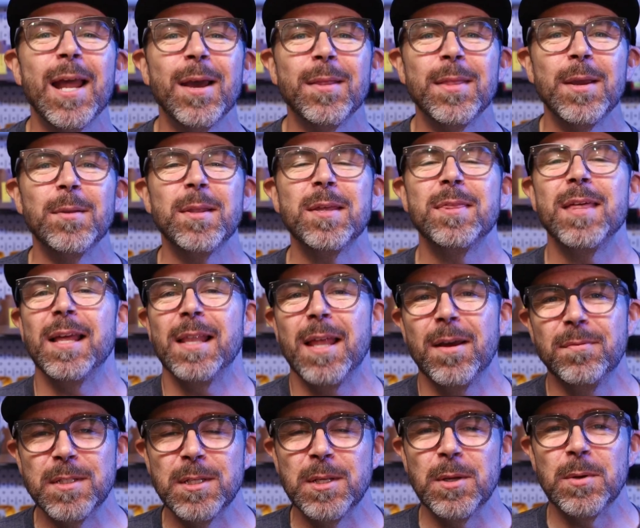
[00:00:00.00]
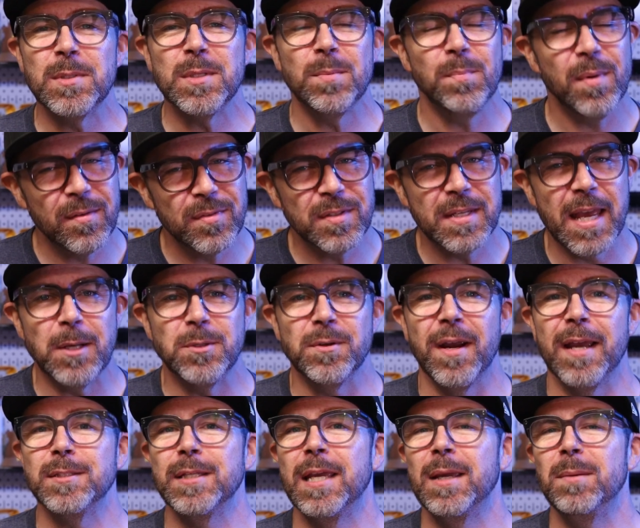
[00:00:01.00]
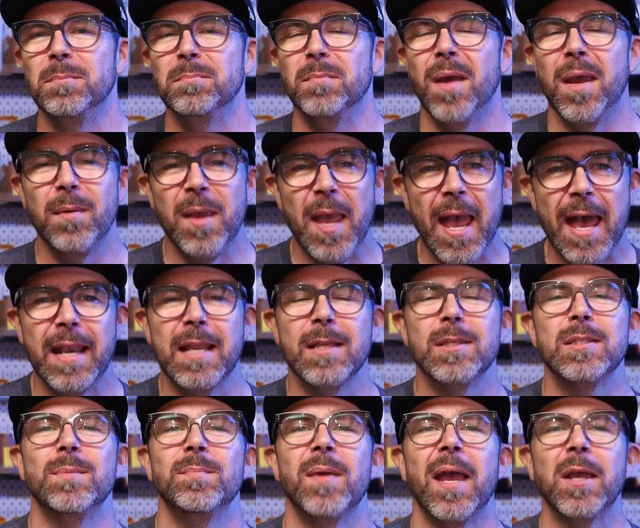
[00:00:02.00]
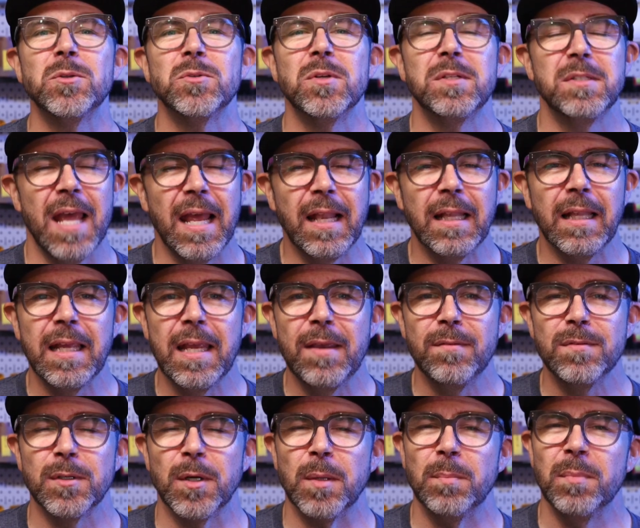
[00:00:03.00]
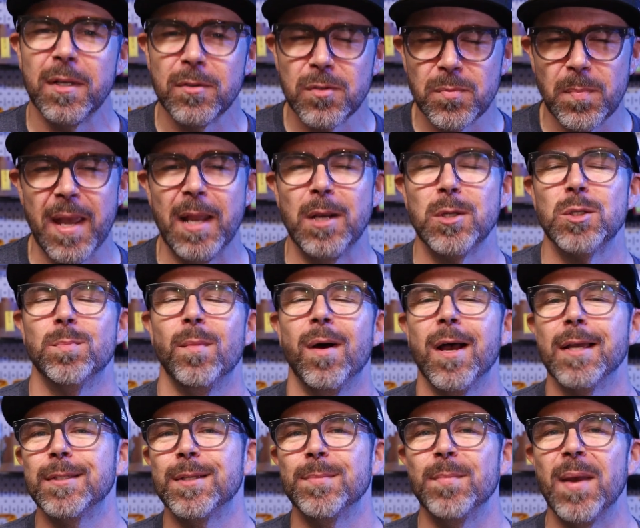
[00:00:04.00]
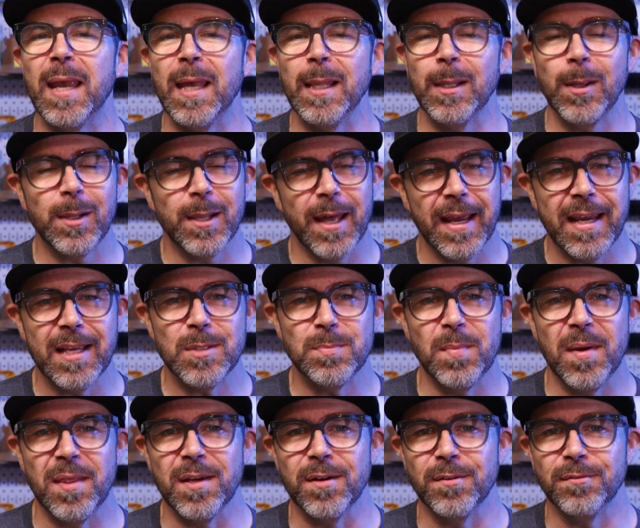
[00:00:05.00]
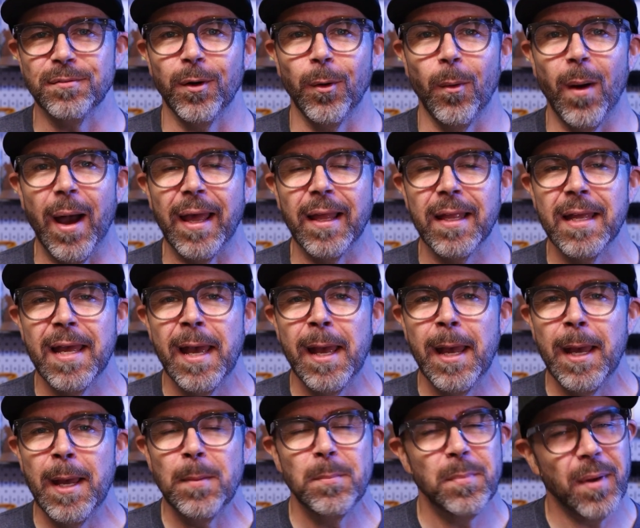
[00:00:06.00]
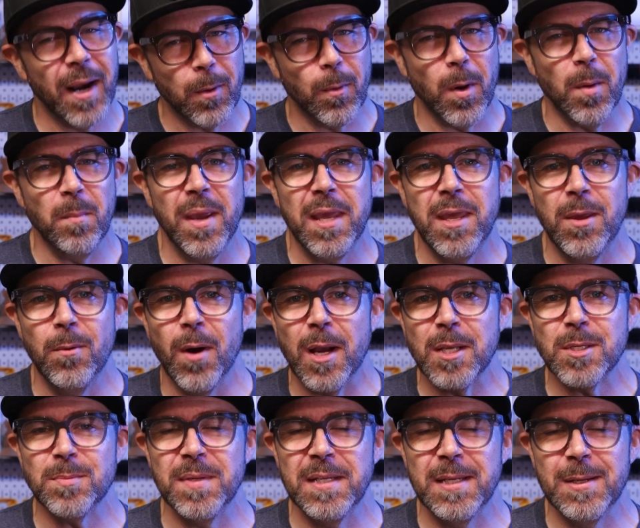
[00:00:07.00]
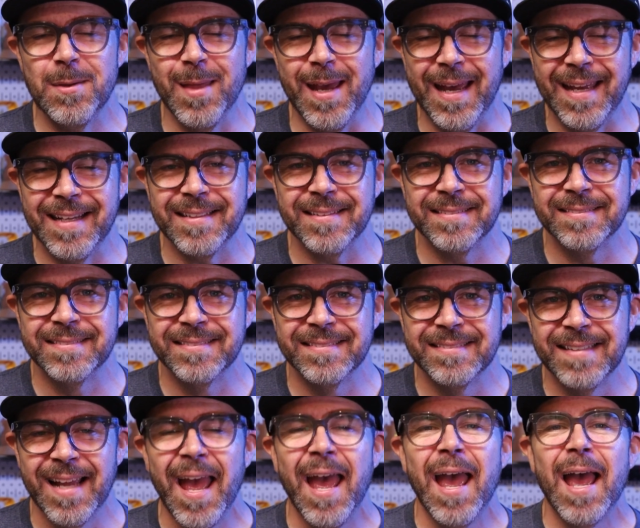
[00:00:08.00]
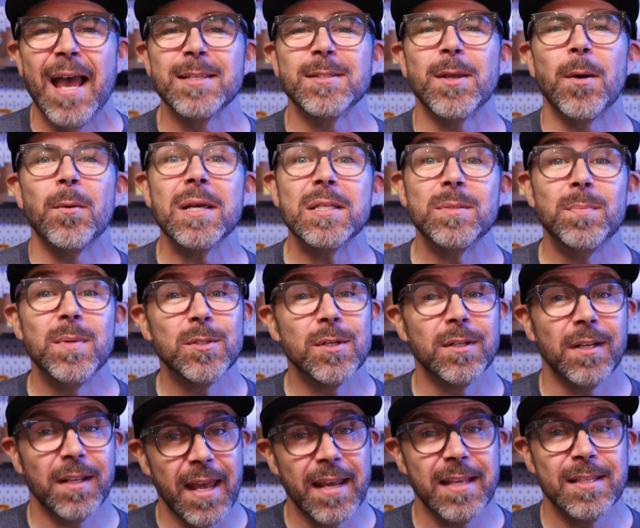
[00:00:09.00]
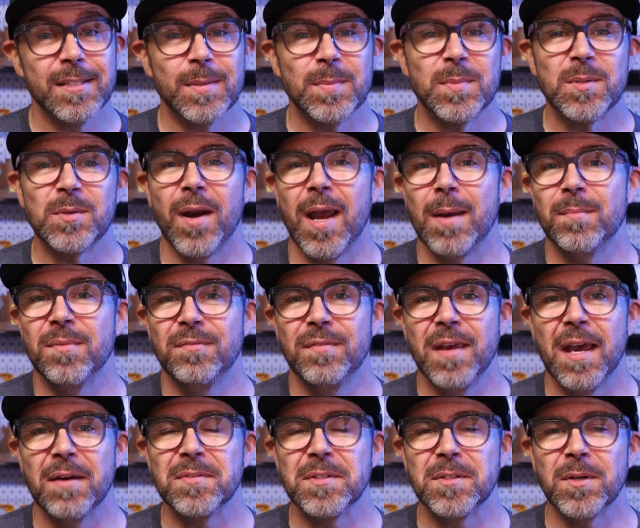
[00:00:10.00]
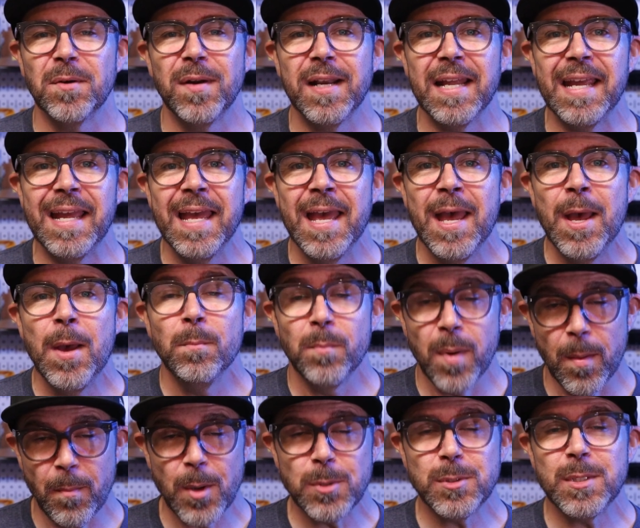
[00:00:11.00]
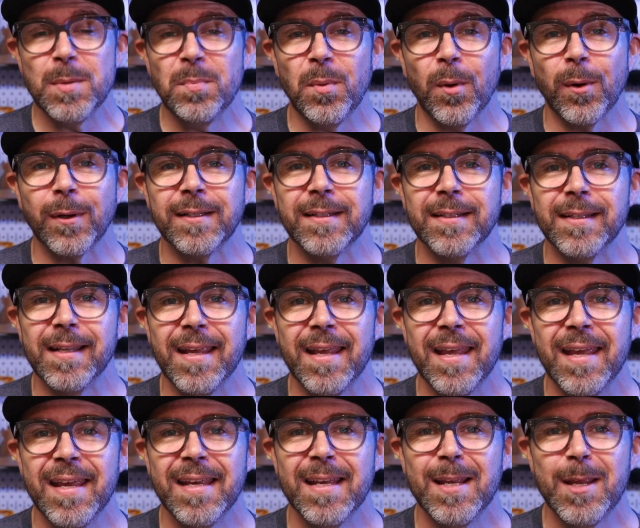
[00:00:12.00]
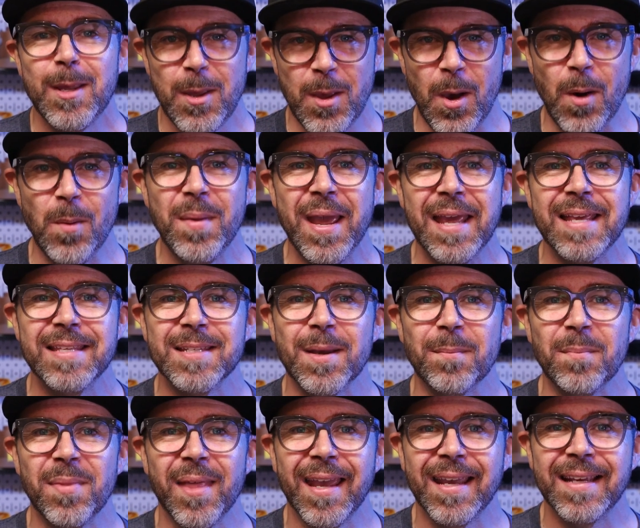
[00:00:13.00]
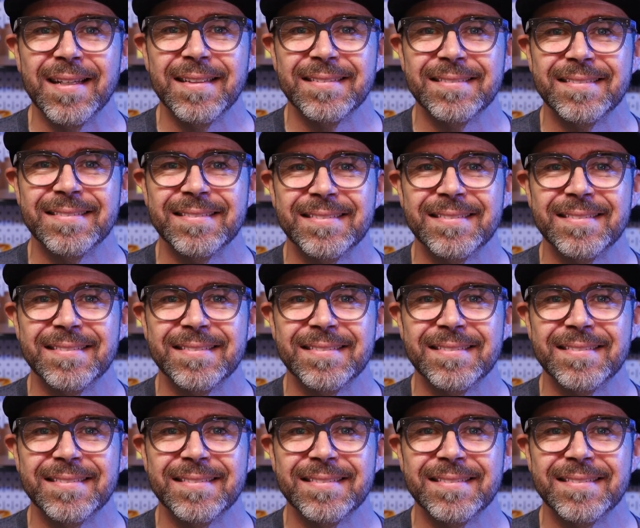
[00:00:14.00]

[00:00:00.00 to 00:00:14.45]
Now the only thing left to do is a bit of set dressing, maybe add in some extra dead leaves or a bit of Spanish moss to make it look like it's been there for a while. but I won't make you watch me do that. As always, be sure to like and subscribe if you haven't already, but most importantly, go make something.